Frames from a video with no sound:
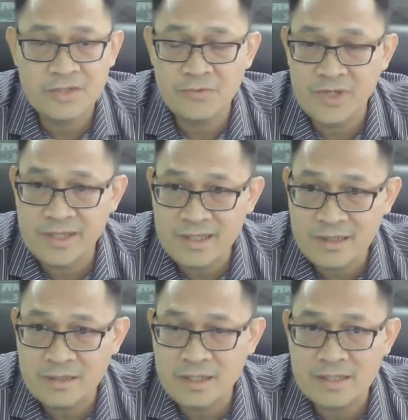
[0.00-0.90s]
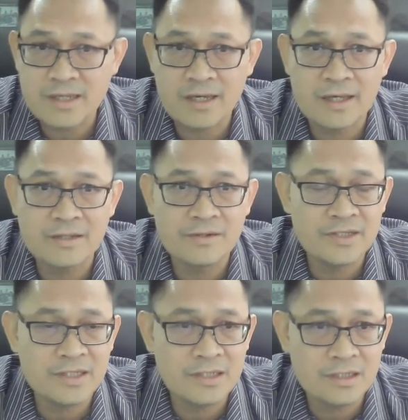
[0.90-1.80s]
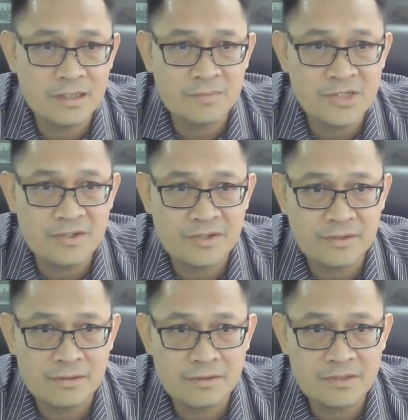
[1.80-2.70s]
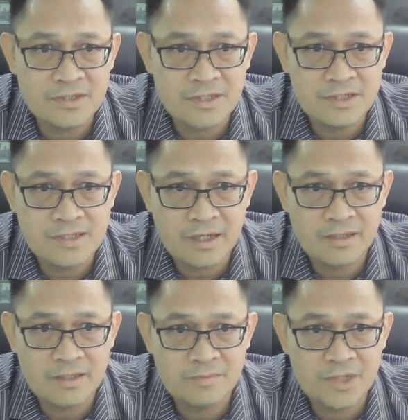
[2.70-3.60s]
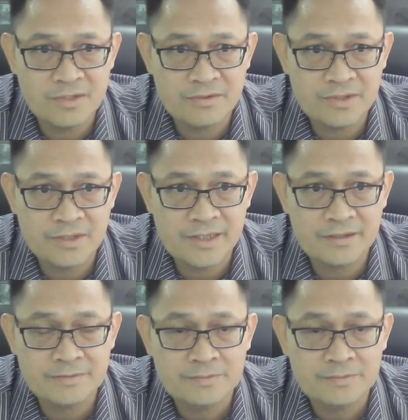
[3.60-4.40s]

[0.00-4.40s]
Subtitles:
within a secondary material. You see the secondary material here